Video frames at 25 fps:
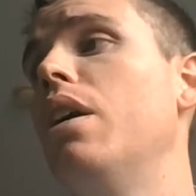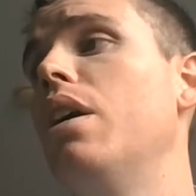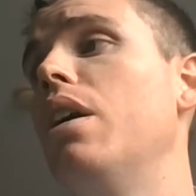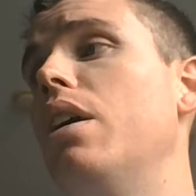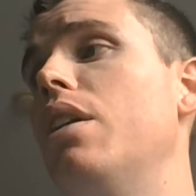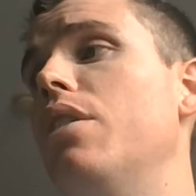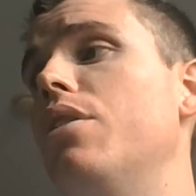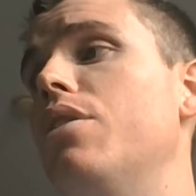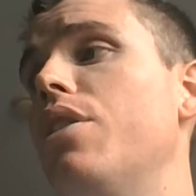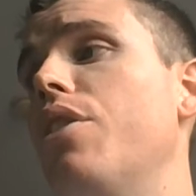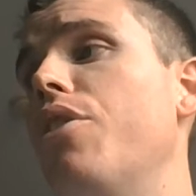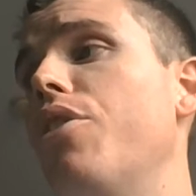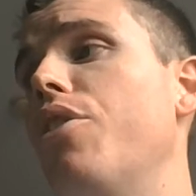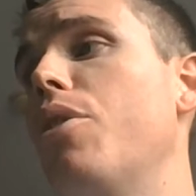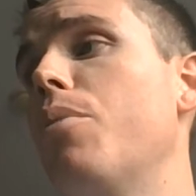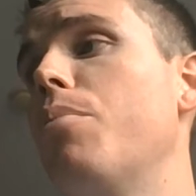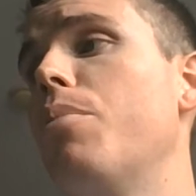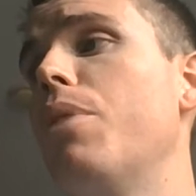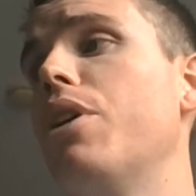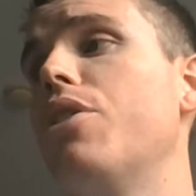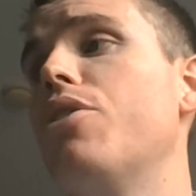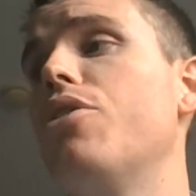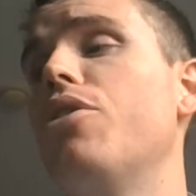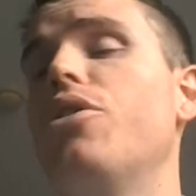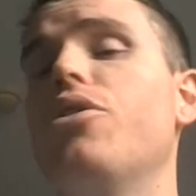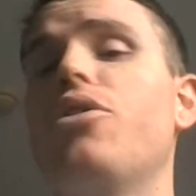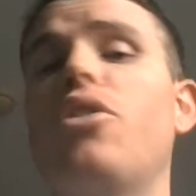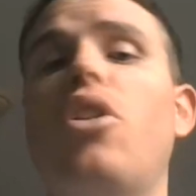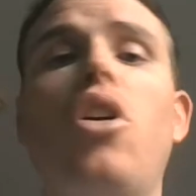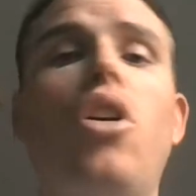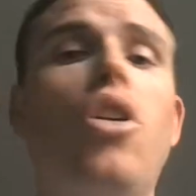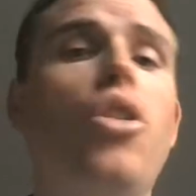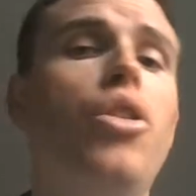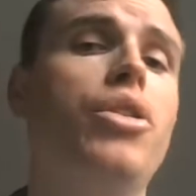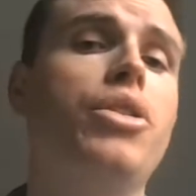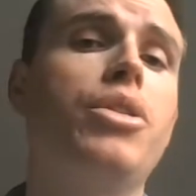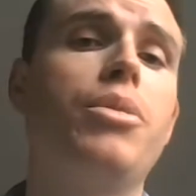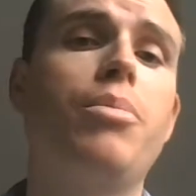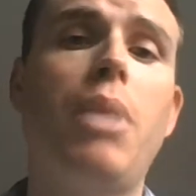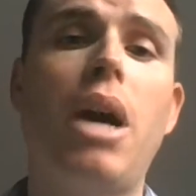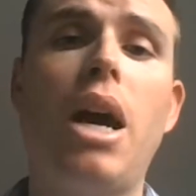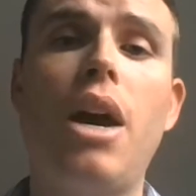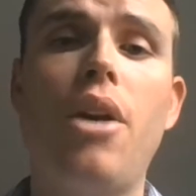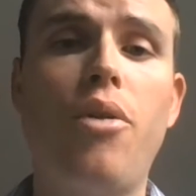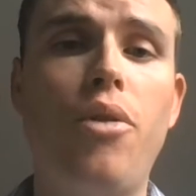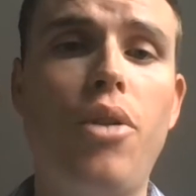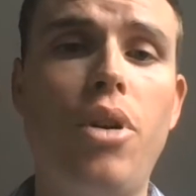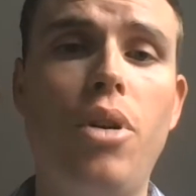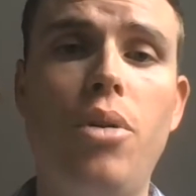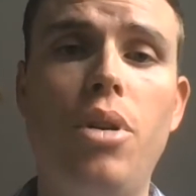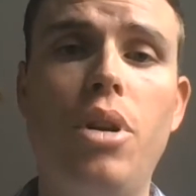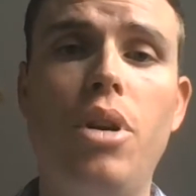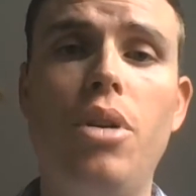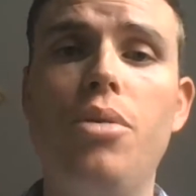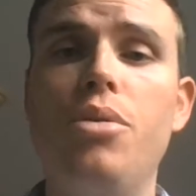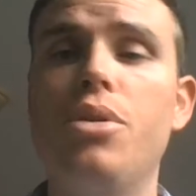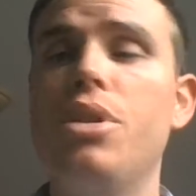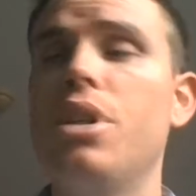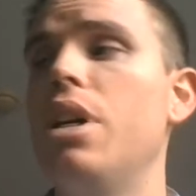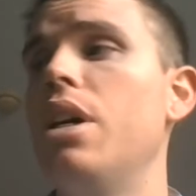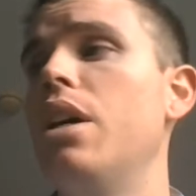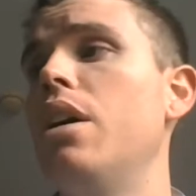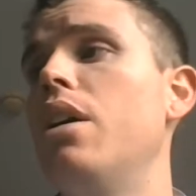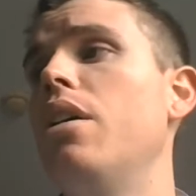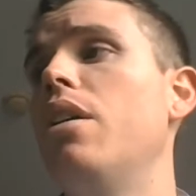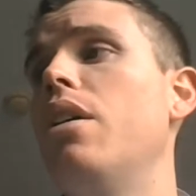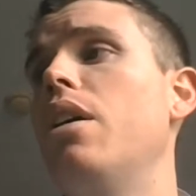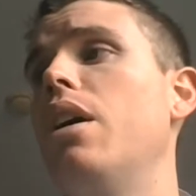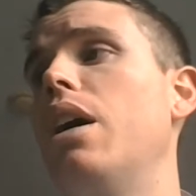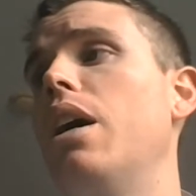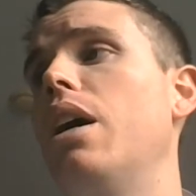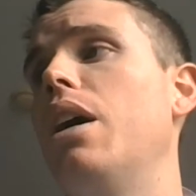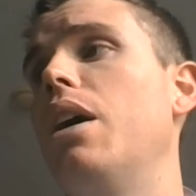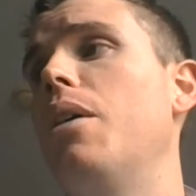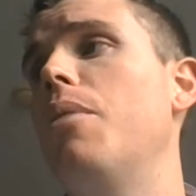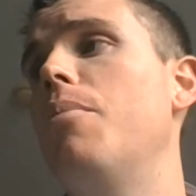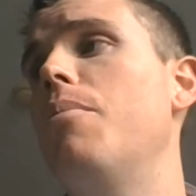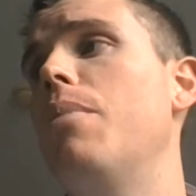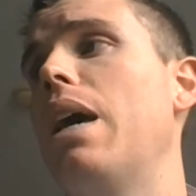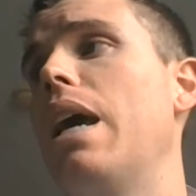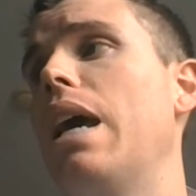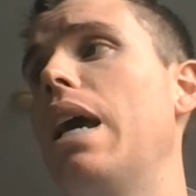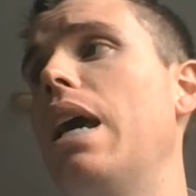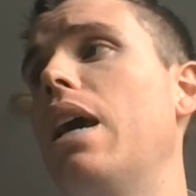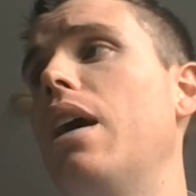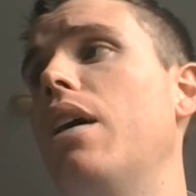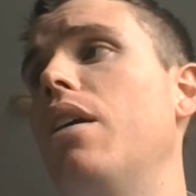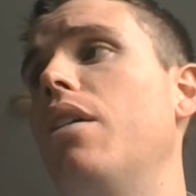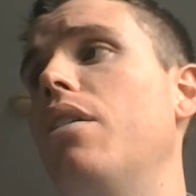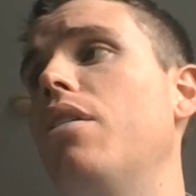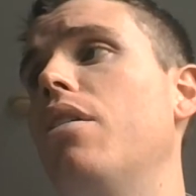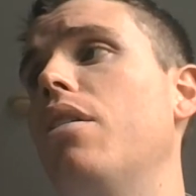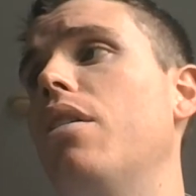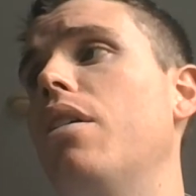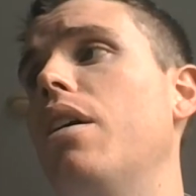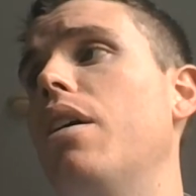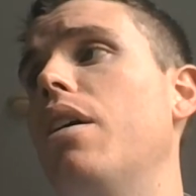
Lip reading: interior pictures, all the spy photos, and